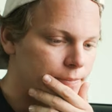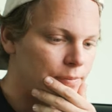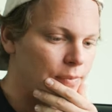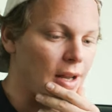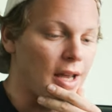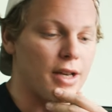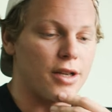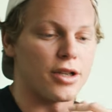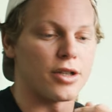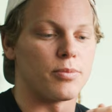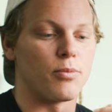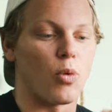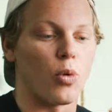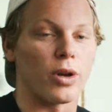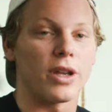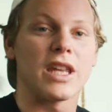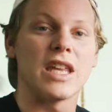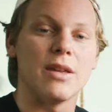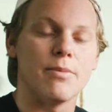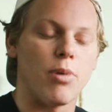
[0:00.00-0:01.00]
and just more
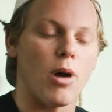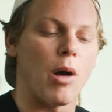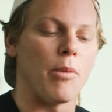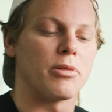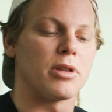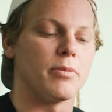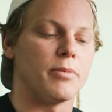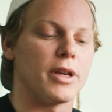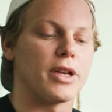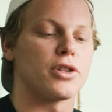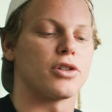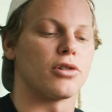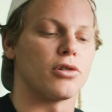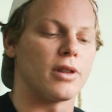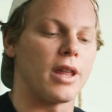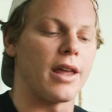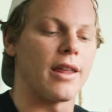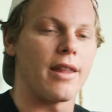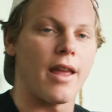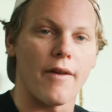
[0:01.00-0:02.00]
keep up to make sure
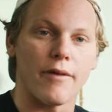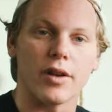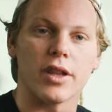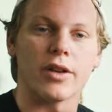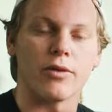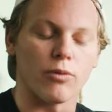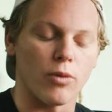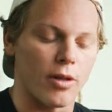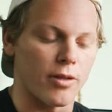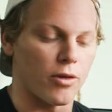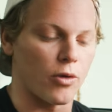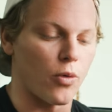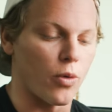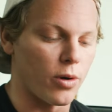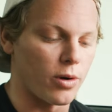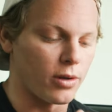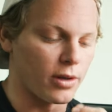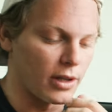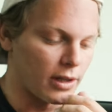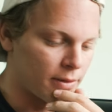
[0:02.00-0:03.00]
that everything runs
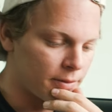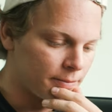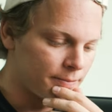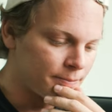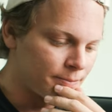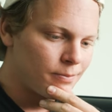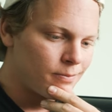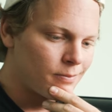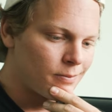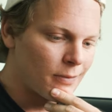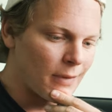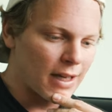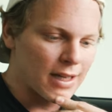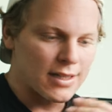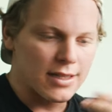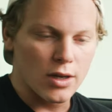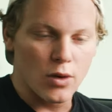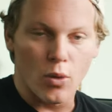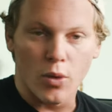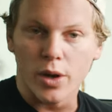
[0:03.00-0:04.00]
accordingly. Like I
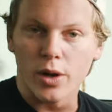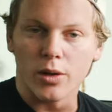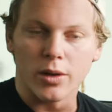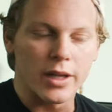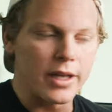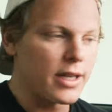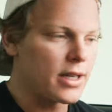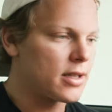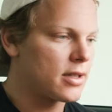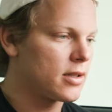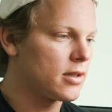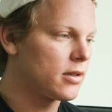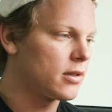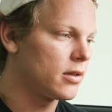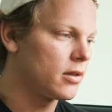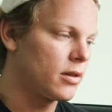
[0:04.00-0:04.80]
said, oil leaks.